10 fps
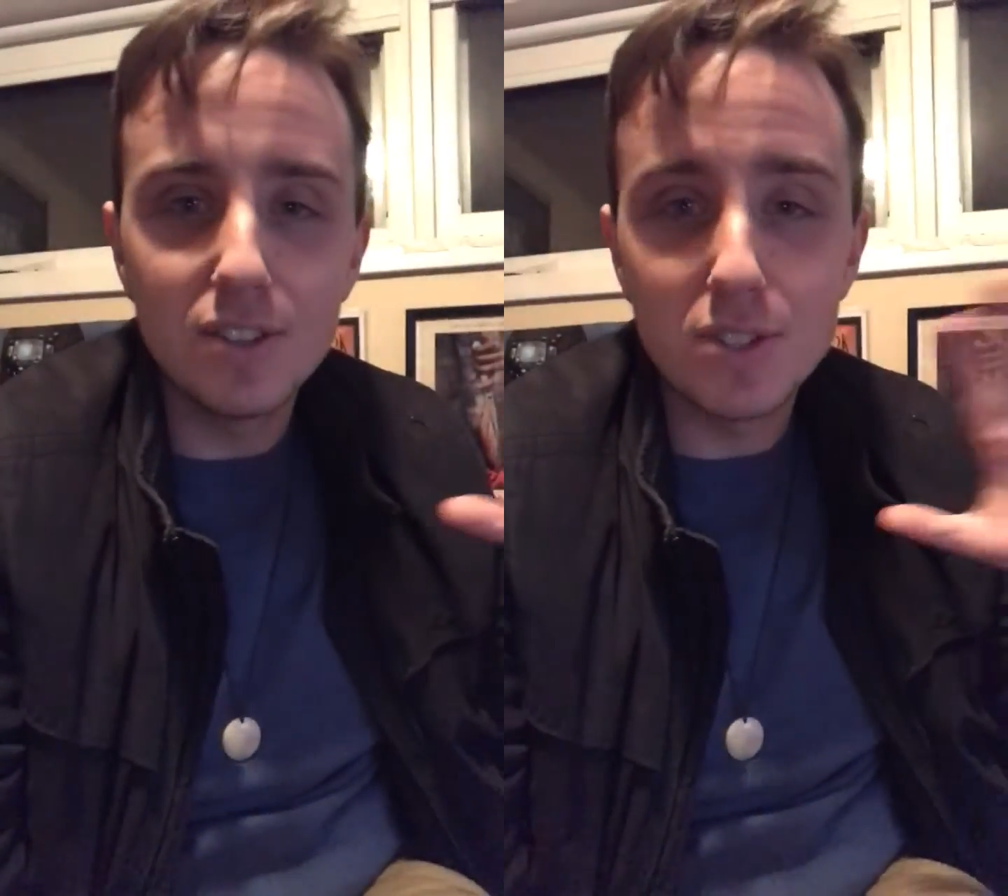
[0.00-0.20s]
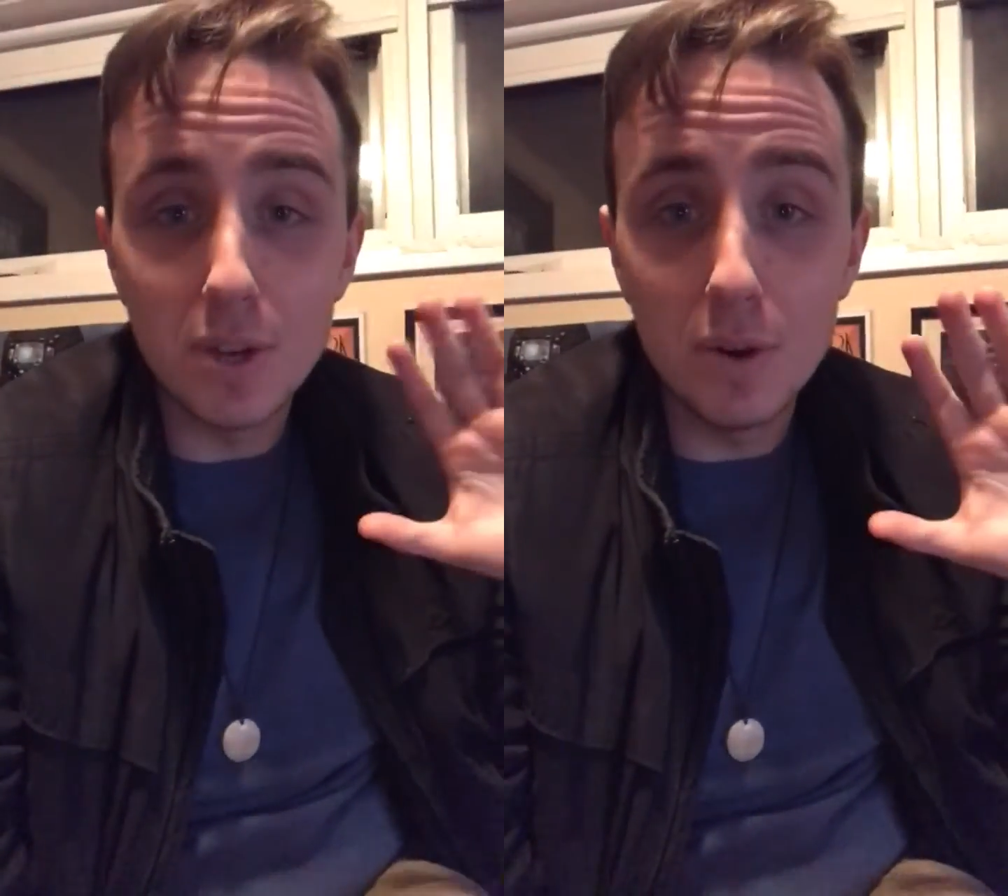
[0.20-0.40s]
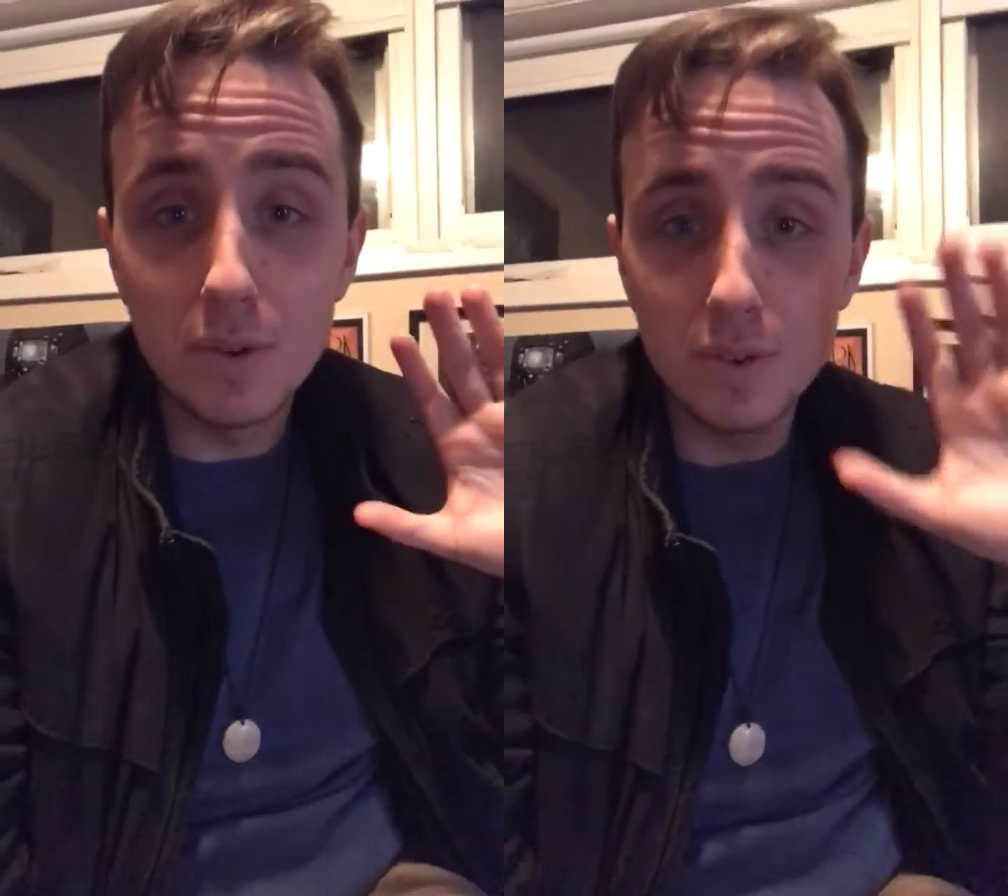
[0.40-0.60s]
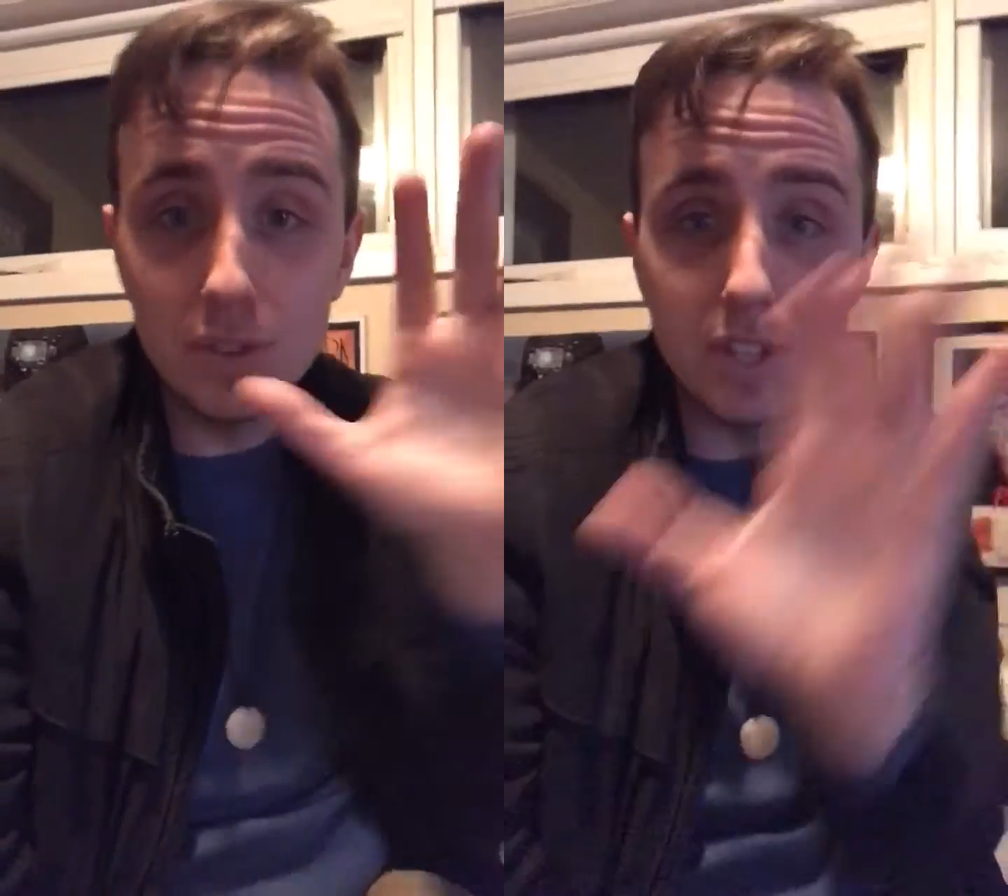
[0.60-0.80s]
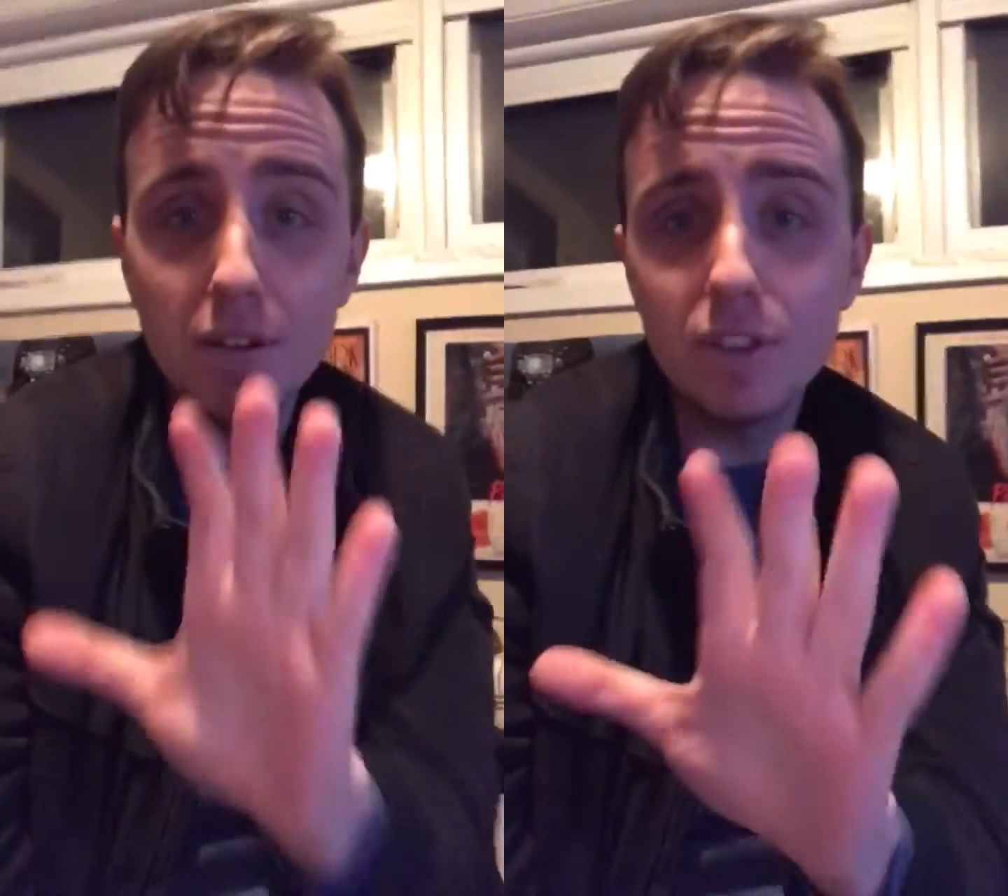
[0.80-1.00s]
so
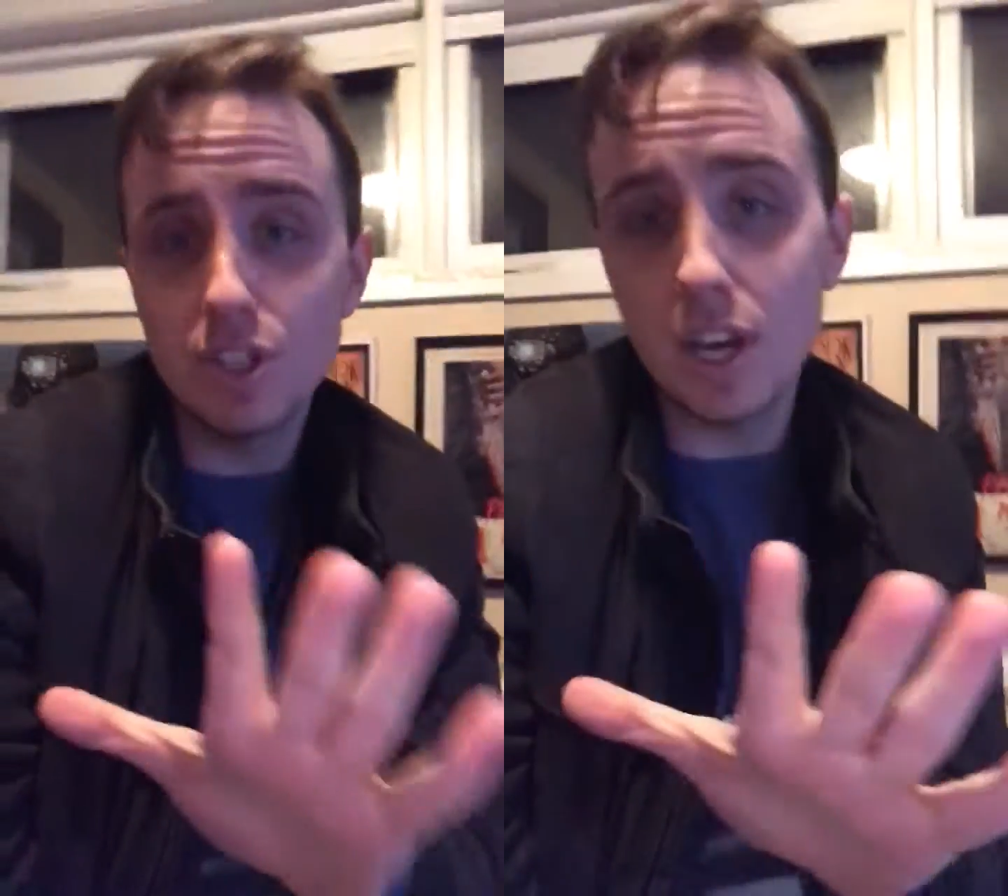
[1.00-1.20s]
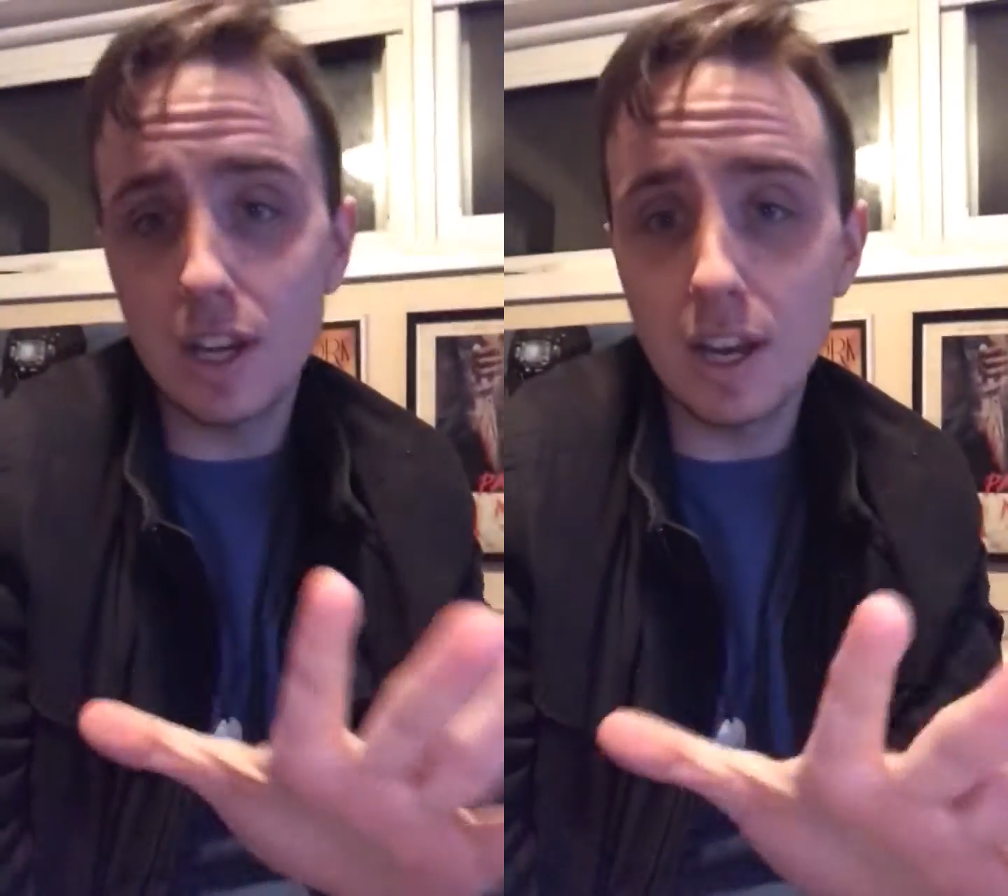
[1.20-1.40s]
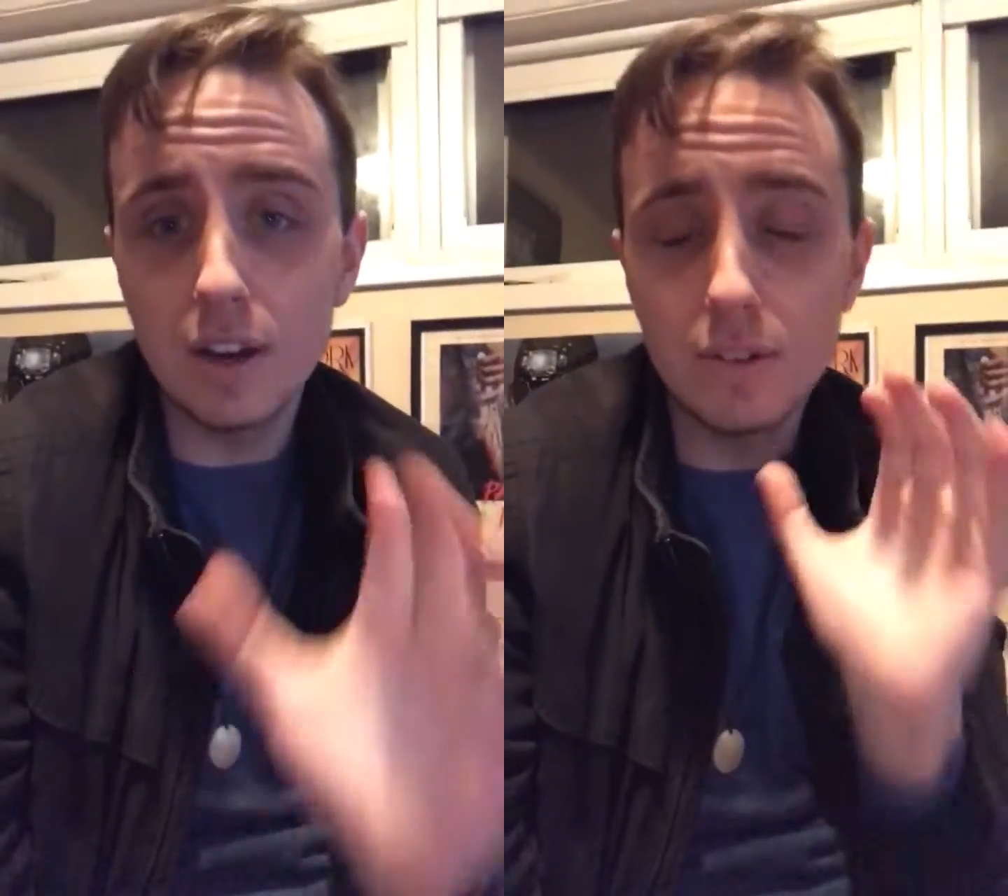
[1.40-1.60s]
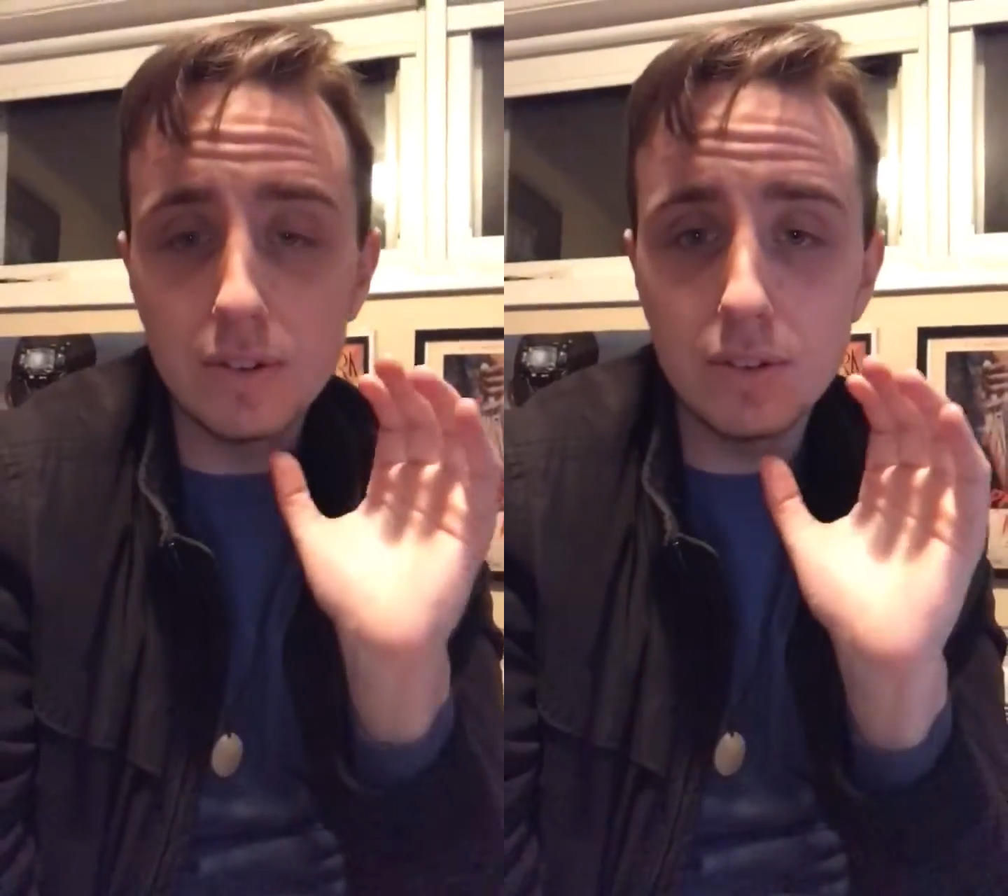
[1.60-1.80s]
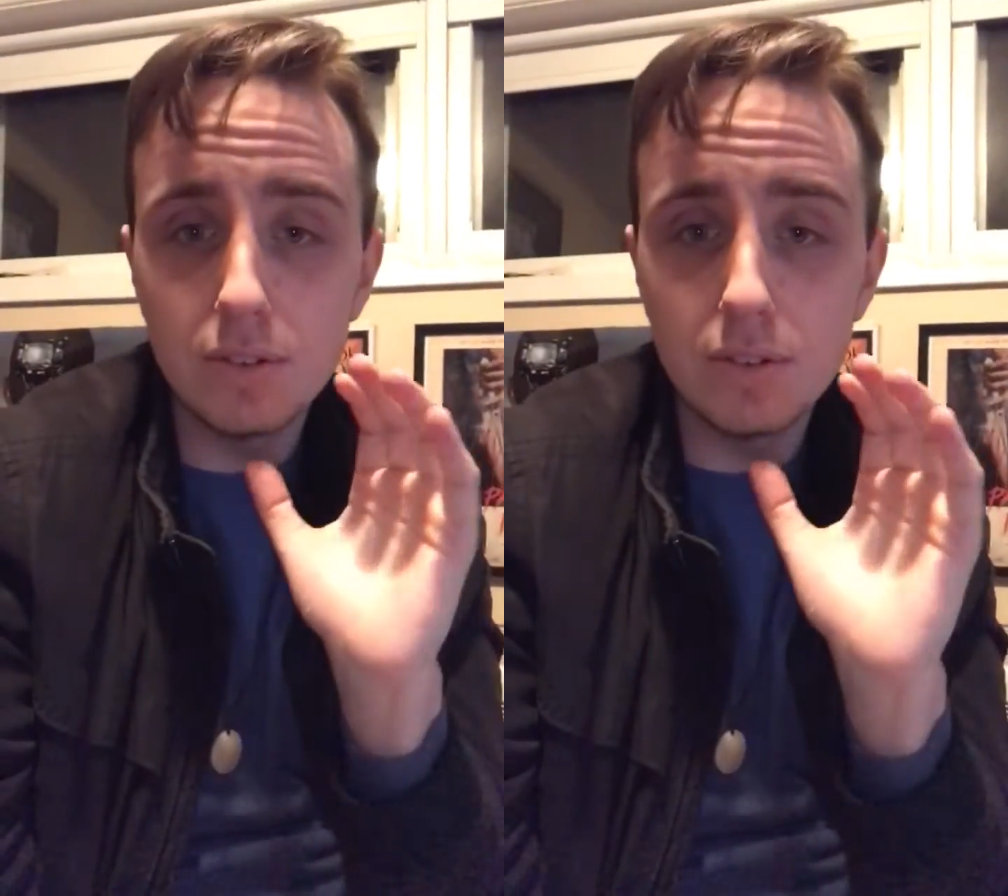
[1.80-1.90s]
definitely check it out.